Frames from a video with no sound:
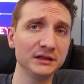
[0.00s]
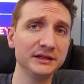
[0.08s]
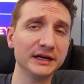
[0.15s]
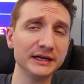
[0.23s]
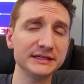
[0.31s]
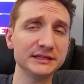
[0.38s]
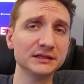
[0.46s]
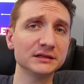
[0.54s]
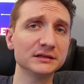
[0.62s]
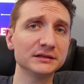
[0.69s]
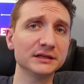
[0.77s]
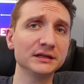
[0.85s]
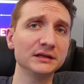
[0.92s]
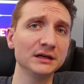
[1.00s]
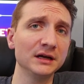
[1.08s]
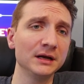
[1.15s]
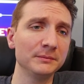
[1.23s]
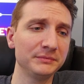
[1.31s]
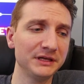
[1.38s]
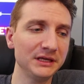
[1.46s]
The idea that
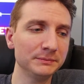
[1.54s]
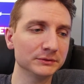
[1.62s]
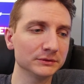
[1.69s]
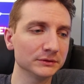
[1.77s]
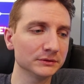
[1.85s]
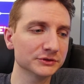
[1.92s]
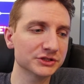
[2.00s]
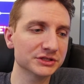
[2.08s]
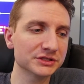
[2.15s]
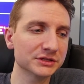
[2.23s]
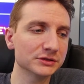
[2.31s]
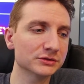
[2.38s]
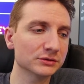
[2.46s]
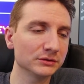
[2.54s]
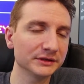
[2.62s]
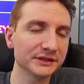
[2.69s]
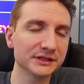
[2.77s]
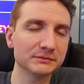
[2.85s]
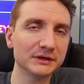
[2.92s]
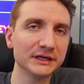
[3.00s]
people just
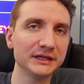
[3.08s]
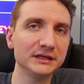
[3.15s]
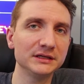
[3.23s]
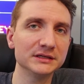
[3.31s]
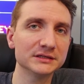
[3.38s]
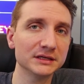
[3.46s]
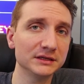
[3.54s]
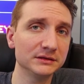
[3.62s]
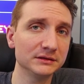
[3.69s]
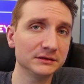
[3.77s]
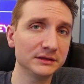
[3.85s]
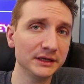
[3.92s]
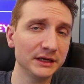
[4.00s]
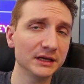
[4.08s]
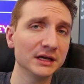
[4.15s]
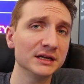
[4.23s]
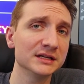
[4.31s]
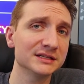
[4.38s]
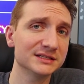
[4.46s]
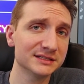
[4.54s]
controlling the money is a good thing
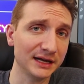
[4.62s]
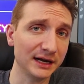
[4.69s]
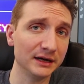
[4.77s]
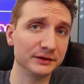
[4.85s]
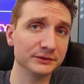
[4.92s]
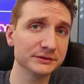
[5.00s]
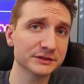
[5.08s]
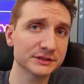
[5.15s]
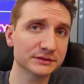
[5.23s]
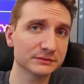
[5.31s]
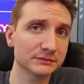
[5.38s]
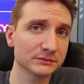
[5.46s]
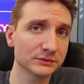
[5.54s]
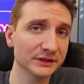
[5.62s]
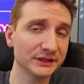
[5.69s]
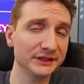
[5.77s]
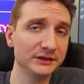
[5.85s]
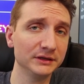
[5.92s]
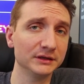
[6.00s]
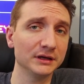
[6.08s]
sounds
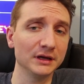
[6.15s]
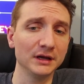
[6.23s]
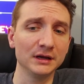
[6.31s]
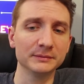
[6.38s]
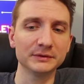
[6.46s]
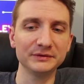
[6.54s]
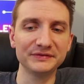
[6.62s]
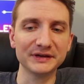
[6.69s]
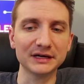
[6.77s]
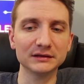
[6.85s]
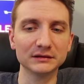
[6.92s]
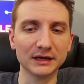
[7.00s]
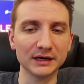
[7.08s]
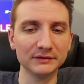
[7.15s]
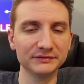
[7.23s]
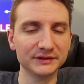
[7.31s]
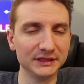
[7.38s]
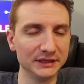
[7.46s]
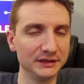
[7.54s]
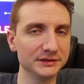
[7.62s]
really good. But we've had a lot of
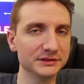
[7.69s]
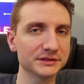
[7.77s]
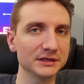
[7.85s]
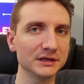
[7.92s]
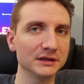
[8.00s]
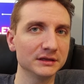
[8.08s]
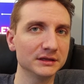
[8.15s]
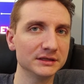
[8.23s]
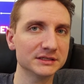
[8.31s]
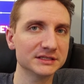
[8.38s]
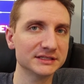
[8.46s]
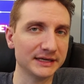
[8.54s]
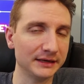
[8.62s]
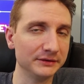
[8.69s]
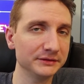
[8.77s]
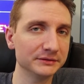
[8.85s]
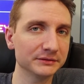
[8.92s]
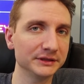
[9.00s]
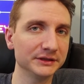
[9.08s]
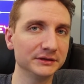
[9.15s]
things that
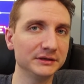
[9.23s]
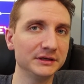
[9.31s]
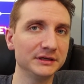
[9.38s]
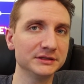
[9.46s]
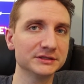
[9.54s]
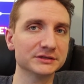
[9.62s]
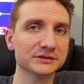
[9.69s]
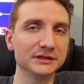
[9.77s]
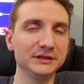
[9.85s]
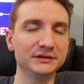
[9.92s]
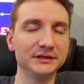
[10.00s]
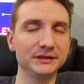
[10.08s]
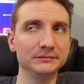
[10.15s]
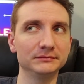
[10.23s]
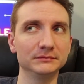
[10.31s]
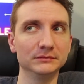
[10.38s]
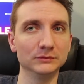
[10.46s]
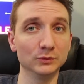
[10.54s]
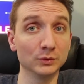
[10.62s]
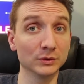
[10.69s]
sounded really good in history that
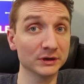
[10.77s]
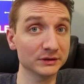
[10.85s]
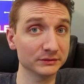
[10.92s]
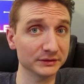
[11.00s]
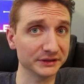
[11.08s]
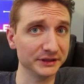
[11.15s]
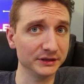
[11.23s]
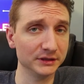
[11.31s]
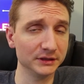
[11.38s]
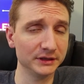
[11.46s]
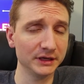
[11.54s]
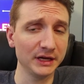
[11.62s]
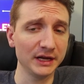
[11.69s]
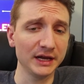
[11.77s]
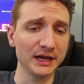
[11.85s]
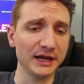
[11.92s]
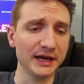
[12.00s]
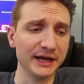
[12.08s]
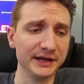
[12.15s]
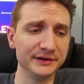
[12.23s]
weren't really good.
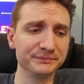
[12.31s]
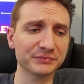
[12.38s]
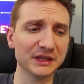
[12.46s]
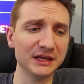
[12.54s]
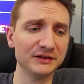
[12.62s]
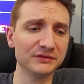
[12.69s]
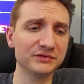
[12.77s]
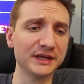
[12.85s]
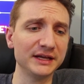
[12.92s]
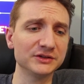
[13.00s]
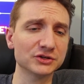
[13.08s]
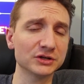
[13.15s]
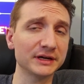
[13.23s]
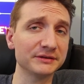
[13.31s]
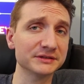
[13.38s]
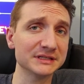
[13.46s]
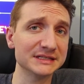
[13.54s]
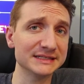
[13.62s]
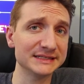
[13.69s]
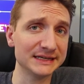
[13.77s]
And if they turn out
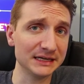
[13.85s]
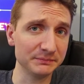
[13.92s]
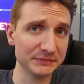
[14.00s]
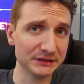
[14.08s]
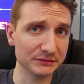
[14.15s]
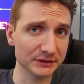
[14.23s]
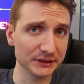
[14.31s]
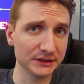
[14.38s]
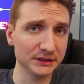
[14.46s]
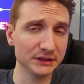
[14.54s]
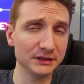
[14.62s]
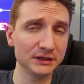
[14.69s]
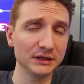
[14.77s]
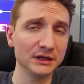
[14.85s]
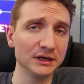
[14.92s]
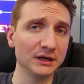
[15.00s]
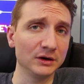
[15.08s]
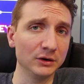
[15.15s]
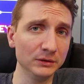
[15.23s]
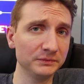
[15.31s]
to not be really good,
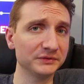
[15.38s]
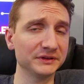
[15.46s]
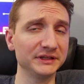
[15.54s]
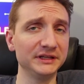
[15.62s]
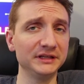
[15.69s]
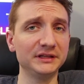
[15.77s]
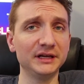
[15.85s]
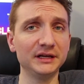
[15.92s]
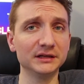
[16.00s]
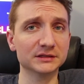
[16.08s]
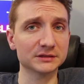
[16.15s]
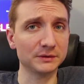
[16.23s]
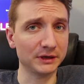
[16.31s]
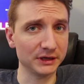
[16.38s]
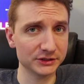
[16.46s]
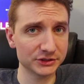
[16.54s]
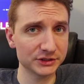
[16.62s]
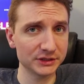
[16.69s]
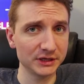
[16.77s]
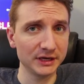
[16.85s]
hopefully they get
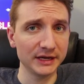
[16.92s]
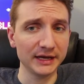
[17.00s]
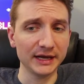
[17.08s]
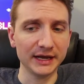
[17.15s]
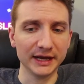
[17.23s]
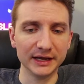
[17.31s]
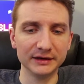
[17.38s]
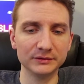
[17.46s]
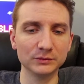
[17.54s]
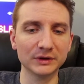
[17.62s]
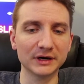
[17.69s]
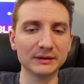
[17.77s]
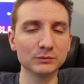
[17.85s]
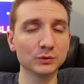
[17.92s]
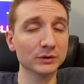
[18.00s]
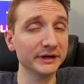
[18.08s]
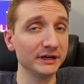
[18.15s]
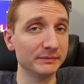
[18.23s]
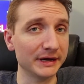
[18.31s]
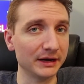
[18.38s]
squashed. And what I'm
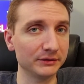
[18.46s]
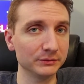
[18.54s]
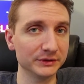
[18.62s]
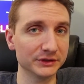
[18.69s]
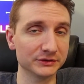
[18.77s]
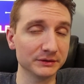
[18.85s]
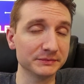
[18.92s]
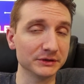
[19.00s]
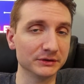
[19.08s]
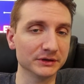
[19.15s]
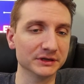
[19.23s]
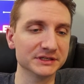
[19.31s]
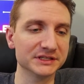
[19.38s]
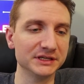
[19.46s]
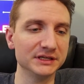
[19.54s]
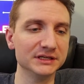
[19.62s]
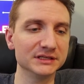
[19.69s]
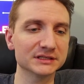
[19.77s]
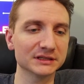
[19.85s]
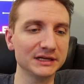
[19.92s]
worried about with cryptocurrency
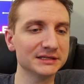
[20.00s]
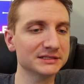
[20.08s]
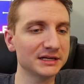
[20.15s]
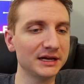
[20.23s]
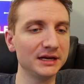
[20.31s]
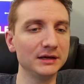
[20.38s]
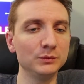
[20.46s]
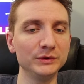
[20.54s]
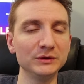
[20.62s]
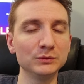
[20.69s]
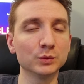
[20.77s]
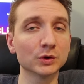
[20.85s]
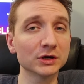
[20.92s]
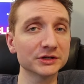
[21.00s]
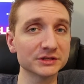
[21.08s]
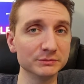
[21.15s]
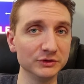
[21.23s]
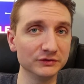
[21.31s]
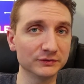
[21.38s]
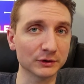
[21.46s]
is let's say we were
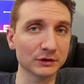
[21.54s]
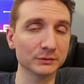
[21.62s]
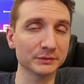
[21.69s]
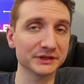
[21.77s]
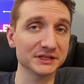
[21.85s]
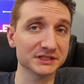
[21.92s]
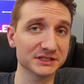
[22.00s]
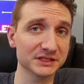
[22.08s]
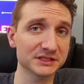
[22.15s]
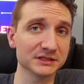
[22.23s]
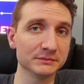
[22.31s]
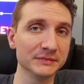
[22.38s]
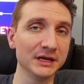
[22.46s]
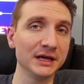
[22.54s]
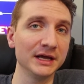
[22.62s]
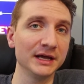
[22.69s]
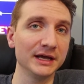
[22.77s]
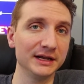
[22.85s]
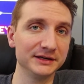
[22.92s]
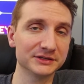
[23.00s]
to move forward with this system
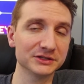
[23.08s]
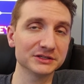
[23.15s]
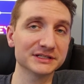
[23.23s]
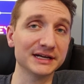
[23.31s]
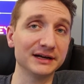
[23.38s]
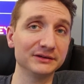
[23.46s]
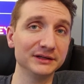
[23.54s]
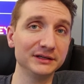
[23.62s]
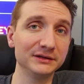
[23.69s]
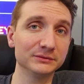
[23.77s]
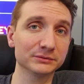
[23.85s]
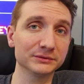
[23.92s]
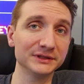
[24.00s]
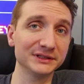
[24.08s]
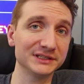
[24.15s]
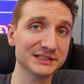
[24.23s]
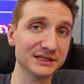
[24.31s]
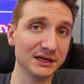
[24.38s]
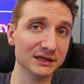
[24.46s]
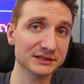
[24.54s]
and it turns out it really
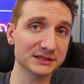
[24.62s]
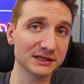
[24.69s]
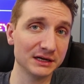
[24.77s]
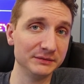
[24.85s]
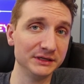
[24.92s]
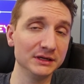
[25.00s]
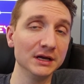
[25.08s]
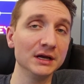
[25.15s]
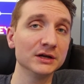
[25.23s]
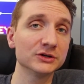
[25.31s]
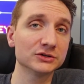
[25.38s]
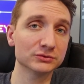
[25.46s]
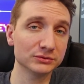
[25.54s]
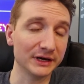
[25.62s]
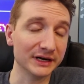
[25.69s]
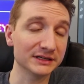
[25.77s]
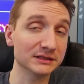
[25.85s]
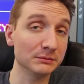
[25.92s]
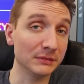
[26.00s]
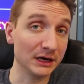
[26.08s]
sucks. I mean,
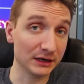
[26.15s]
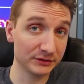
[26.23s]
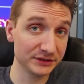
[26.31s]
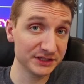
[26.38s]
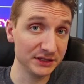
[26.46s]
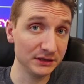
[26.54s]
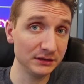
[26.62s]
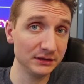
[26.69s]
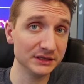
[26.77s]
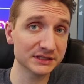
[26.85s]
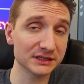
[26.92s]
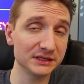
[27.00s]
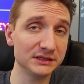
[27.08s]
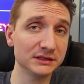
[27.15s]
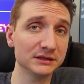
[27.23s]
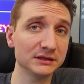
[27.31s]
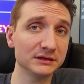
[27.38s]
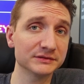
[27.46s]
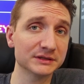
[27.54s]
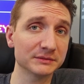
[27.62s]
direct democracy is an
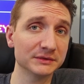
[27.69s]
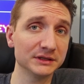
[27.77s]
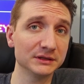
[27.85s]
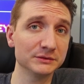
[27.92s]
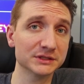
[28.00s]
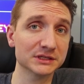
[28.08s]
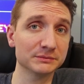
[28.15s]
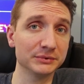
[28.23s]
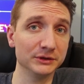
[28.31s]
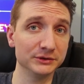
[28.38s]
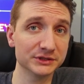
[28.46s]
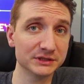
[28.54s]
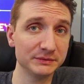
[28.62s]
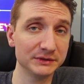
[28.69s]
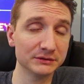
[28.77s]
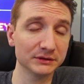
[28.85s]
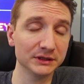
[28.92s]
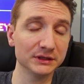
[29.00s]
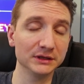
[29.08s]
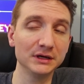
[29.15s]
idea of something that was supposed to be
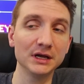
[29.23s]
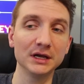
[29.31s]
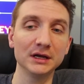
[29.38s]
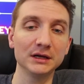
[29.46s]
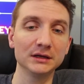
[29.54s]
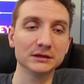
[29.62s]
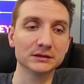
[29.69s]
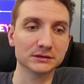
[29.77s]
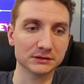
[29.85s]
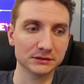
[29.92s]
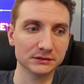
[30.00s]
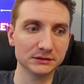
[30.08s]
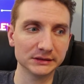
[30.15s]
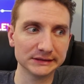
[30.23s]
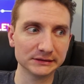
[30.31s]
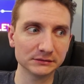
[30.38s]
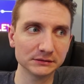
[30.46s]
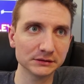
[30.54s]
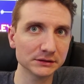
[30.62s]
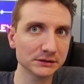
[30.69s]
really good, turned
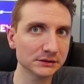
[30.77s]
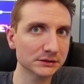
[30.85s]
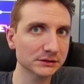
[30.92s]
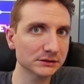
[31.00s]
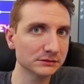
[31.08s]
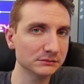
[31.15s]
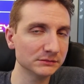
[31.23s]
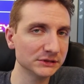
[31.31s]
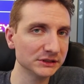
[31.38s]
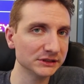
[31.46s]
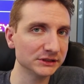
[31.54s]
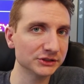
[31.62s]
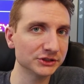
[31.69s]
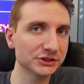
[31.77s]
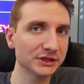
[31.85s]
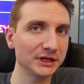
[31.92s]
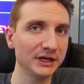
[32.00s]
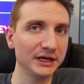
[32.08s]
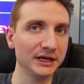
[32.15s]
out not so much.